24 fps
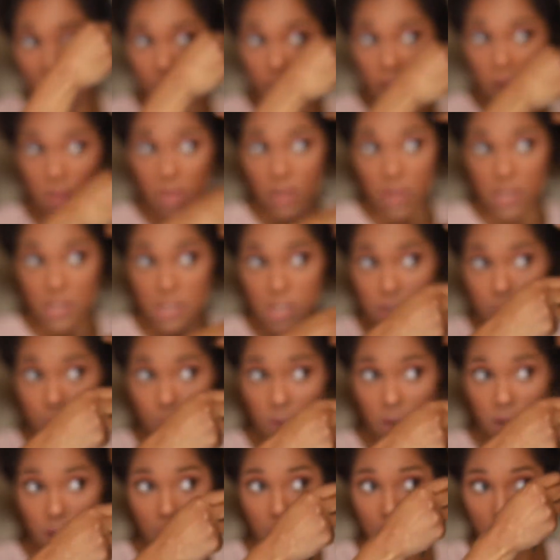and this is
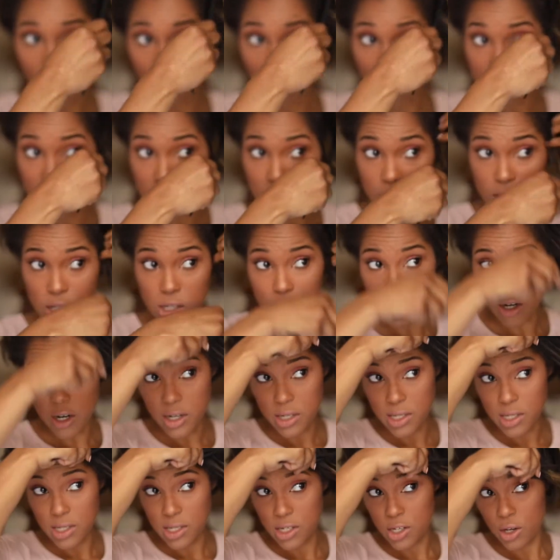when I'm going to
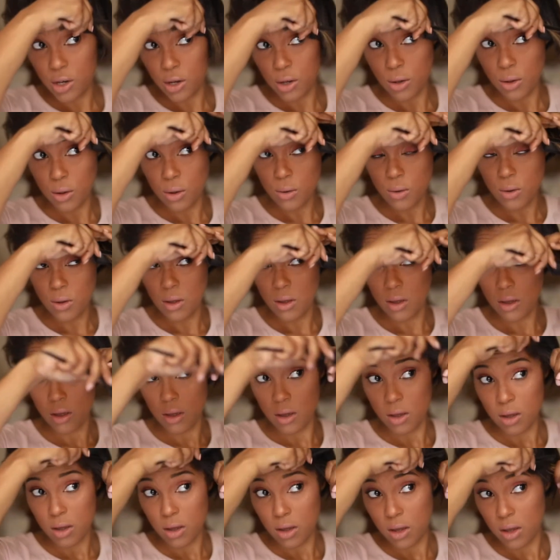start to
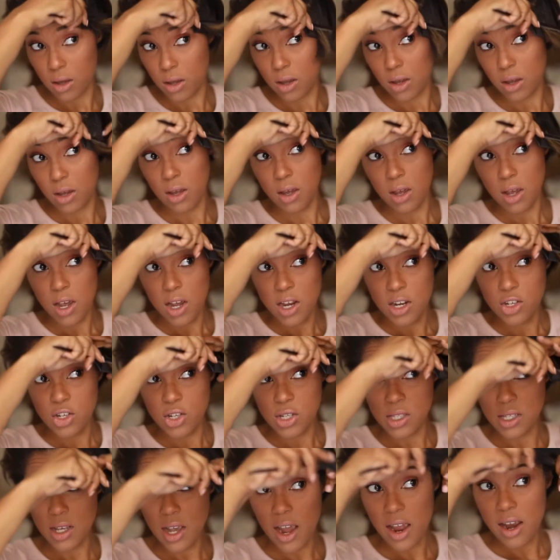
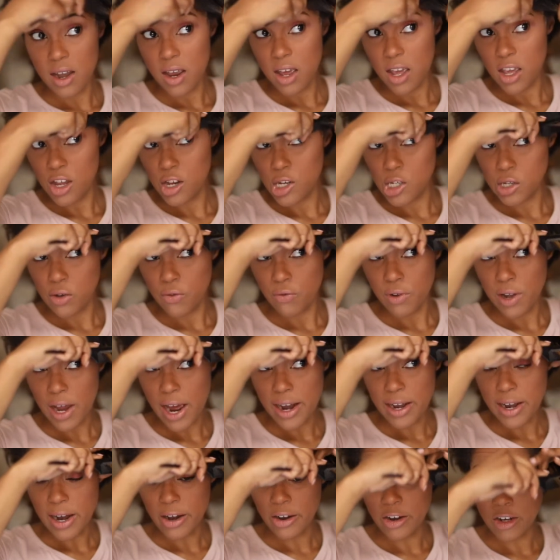just kind of use a
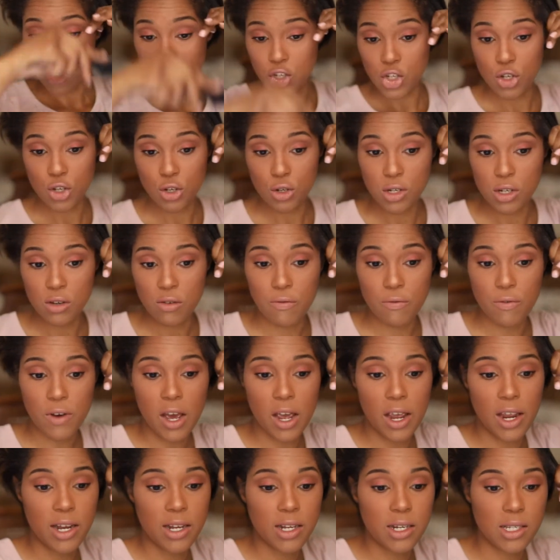flat iron to
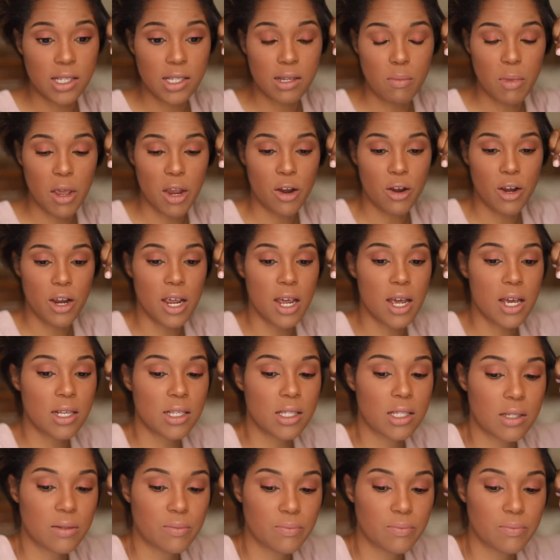define some areas.